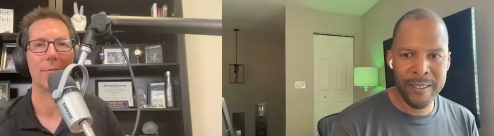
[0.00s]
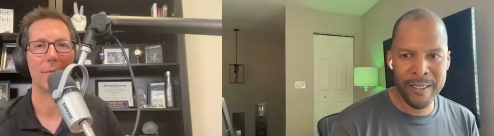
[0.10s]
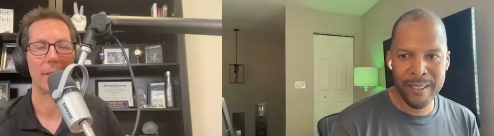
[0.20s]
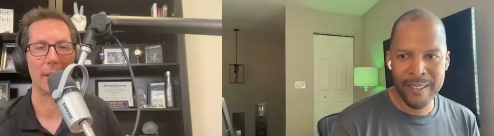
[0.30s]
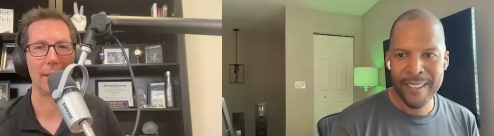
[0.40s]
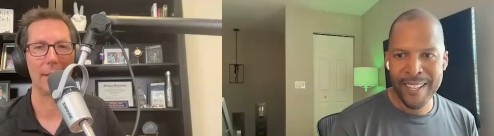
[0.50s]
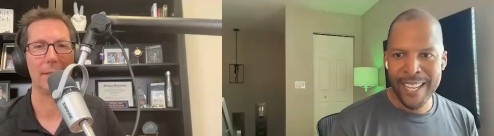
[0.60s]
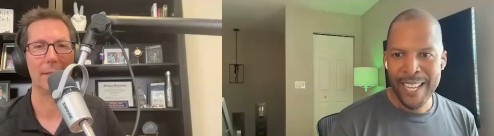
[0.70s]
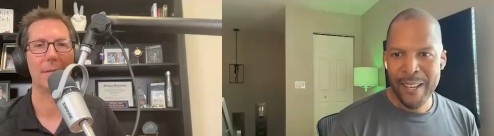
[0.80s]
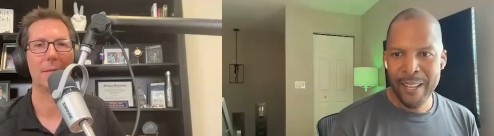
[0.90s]
Speaker 1: And I think
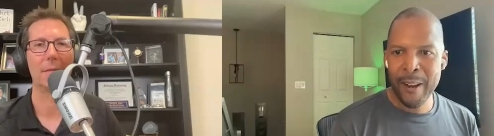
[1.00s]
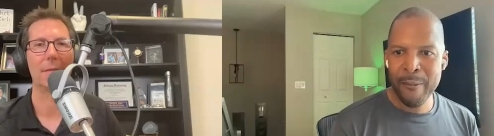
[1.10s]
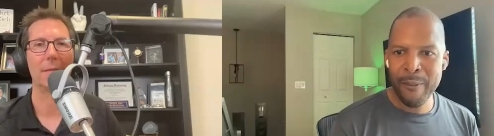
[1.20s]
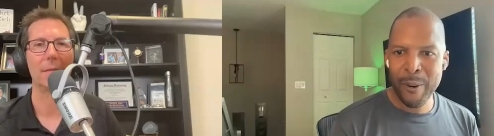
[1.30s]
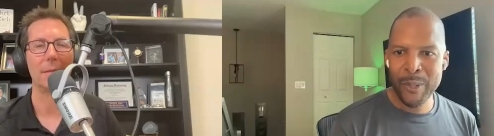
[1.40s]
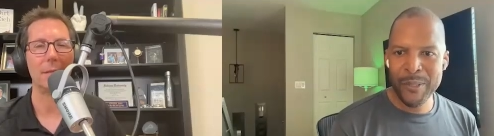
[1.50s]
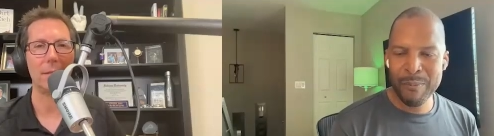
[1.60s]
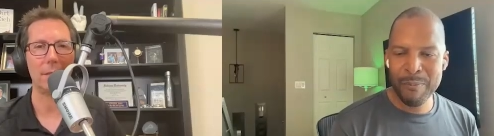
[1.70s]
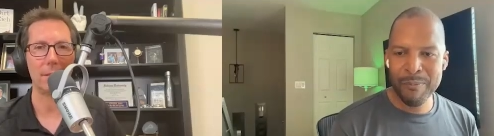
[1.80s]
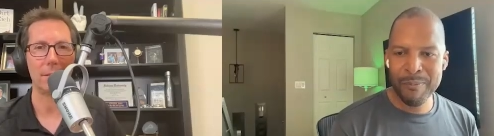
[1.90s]
a lot of
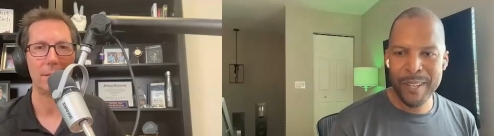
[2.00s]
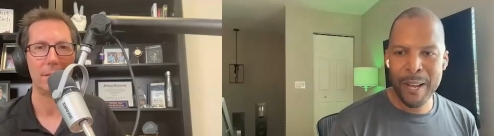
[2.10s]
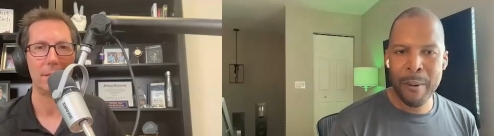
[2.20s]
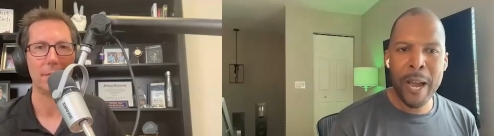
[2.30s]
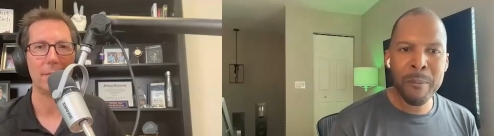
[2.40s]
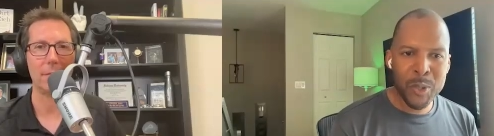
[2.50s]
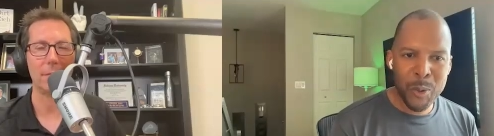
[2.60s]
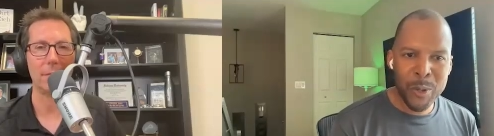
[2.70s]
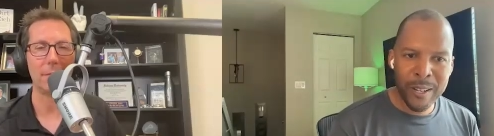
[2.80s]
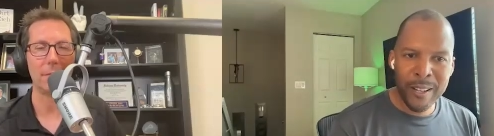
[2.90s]
folks, I'm
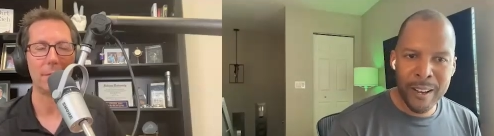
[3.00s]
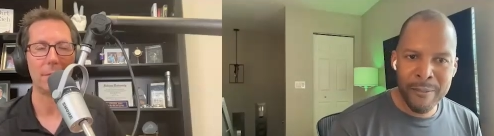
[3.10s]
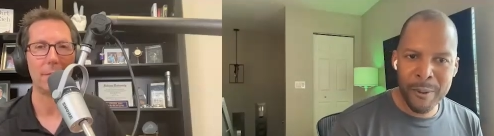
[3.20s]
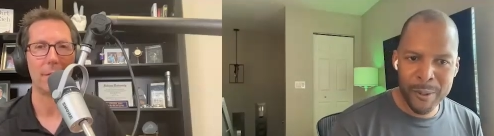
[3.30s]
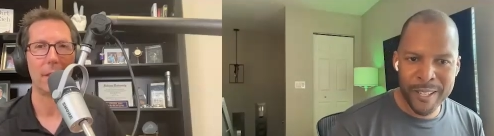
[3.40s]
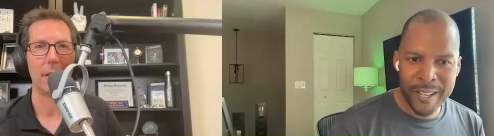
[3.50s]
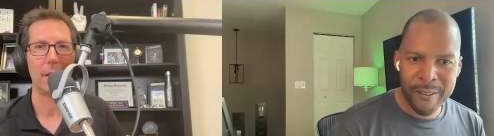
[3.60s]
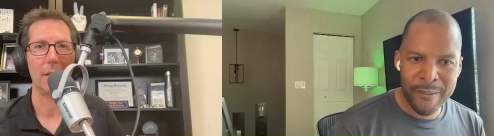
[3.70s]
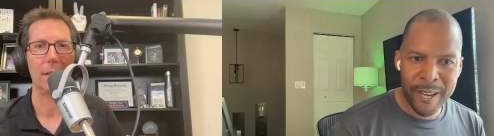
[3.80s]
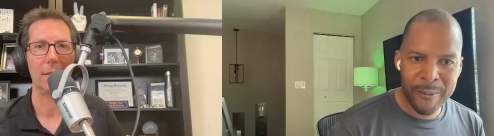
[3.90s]
sure that a lot of folks
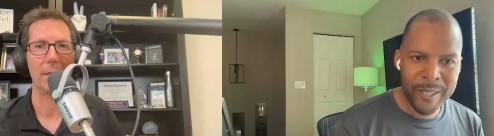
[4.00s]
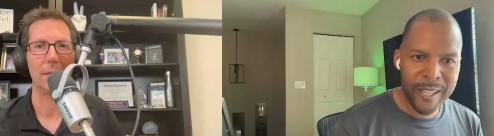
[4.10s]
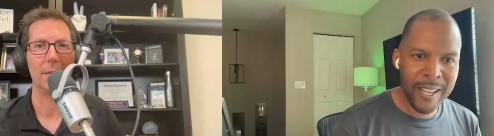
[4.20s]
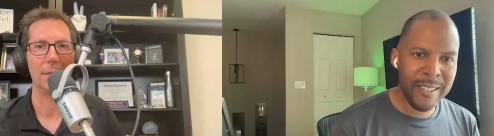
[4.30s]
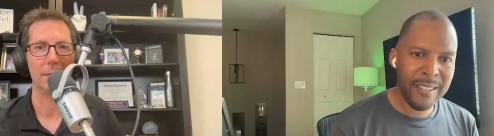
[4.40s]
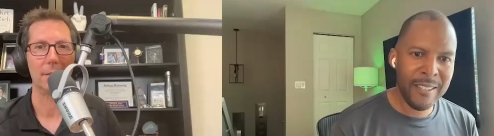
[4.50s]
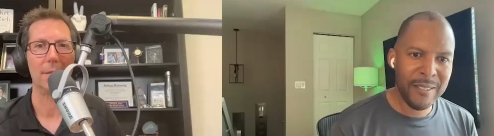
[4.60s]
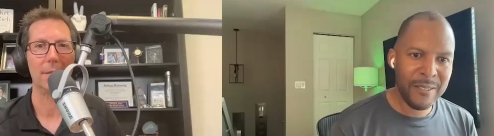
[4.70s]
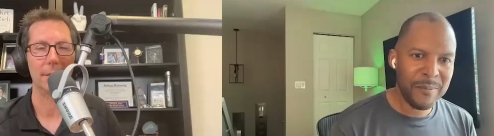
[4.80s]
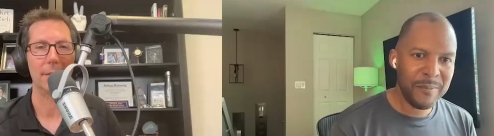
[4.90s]
identify with that.
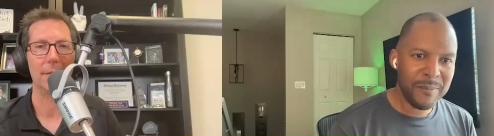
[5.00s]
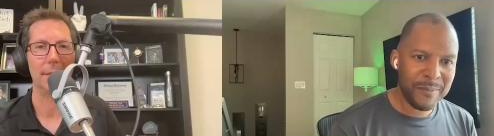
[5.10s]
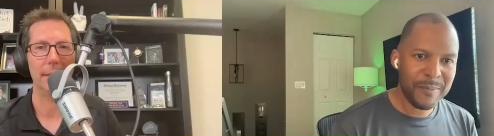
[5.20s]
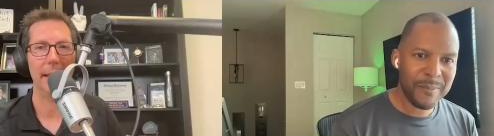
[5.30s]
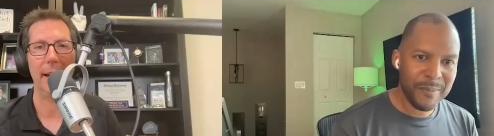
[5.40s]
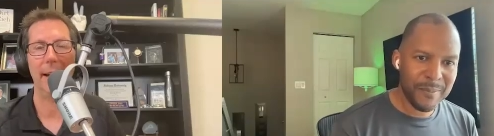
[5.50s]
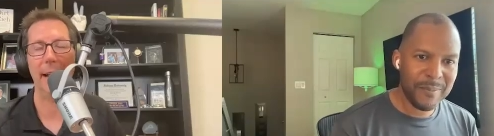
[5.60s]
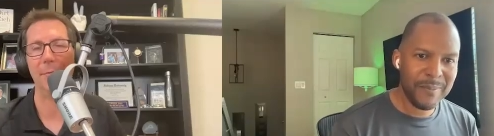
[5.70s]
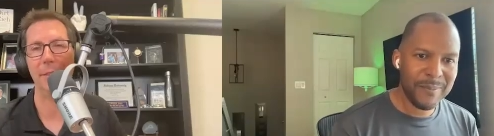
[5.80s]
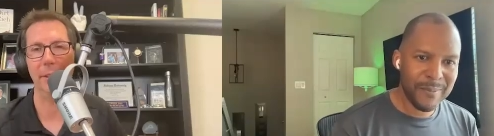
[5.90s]
Speaker 2: Yeah,
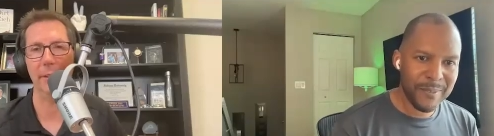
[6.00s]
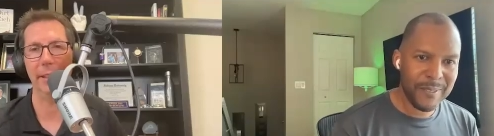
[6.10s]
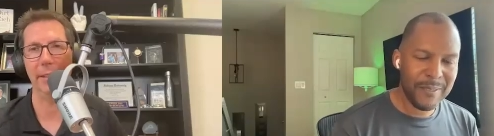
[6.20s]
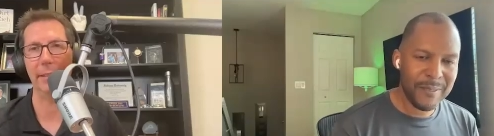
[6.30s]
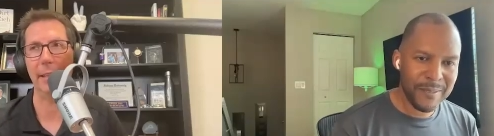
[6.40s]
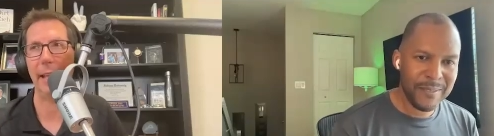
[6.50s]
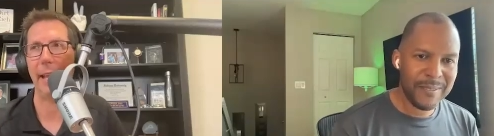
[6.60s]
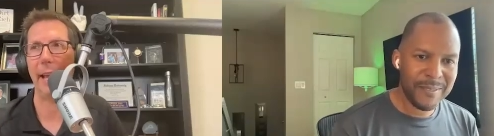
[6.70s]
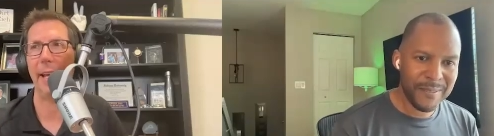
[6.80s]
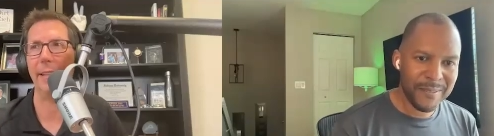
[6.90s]
absolutely.
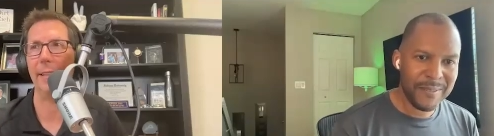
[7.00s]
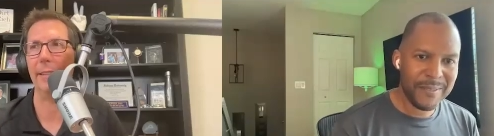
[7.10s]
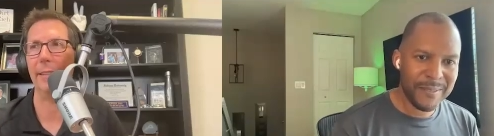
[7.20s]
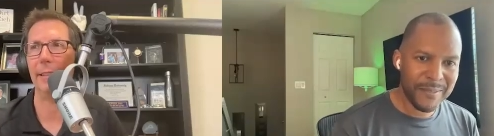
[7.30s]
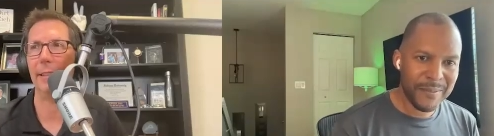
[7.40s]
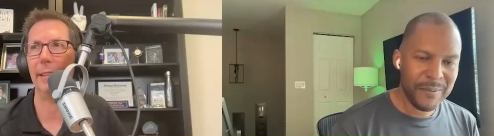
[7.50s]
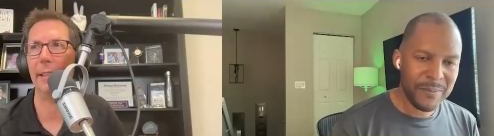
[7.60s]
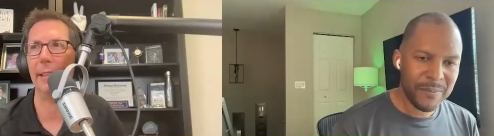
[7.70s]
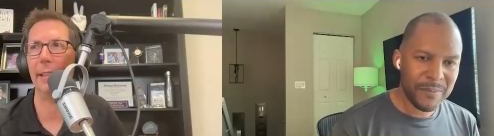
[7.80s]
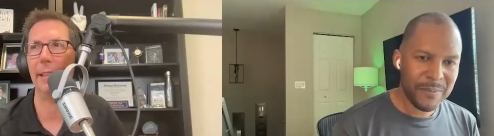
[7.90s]
And
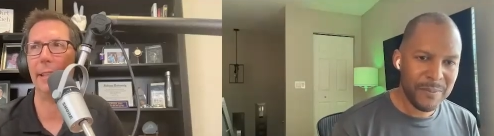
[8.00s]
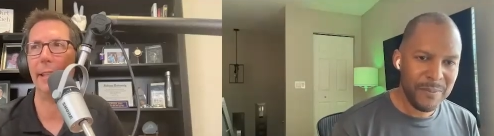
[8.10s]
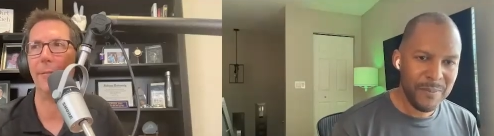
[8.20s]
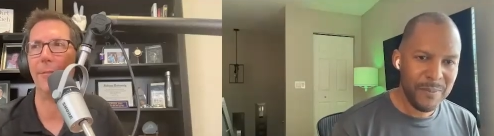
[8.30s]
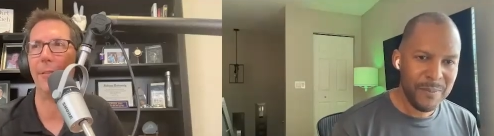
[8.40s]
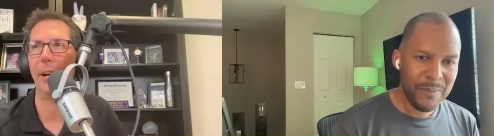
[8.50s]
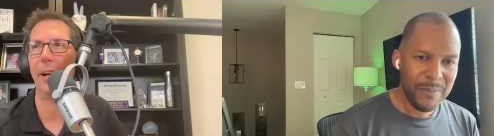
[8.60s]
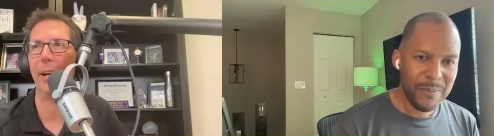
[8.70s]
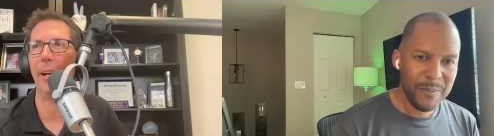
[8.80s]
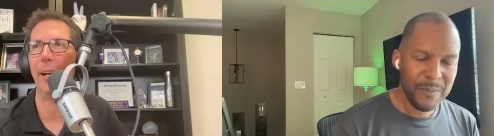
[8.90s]
if
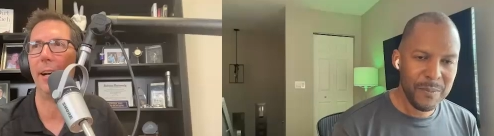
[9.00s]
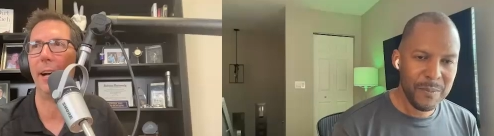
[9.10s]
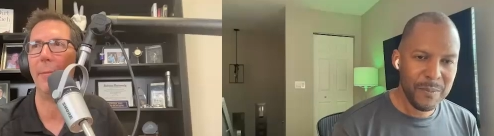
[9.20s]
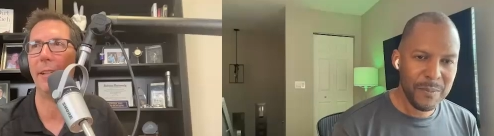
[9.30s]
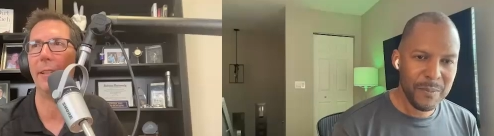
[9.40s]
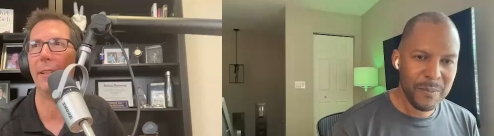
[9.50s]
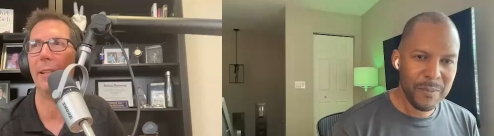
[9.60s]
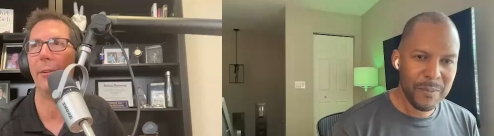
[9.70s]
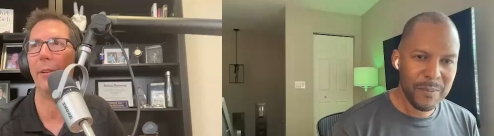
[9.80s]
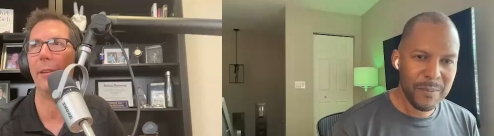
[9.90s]
uh I mean,
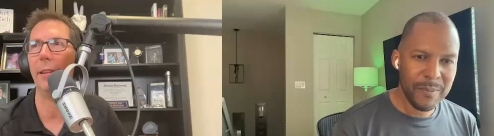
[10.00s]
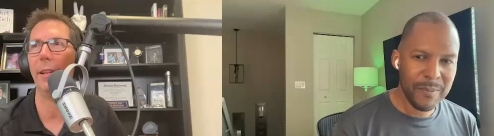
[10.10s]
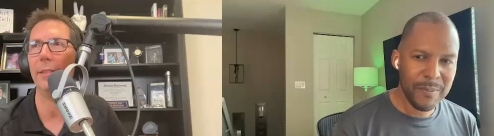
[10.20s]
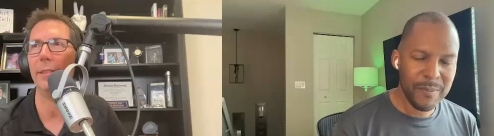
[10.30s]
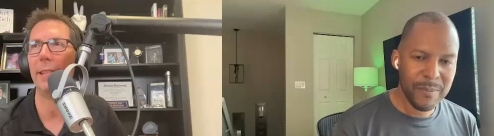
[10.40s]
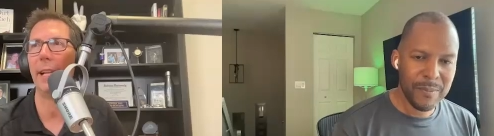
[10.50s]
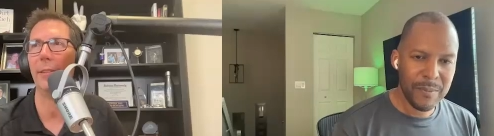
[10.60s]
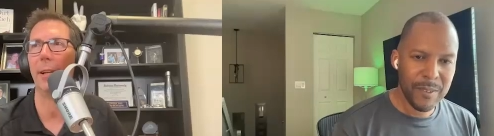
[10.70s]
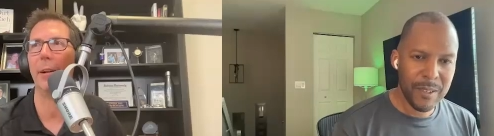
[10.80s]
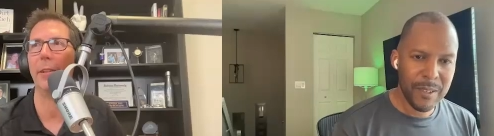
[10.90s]
you know, let's just kind of
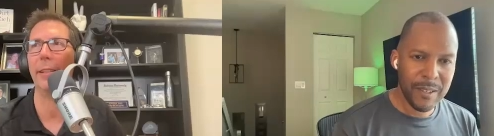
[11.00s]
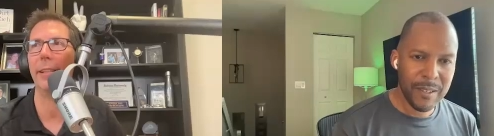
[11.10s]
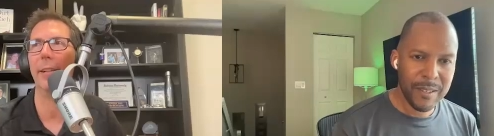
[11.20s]
talk about, you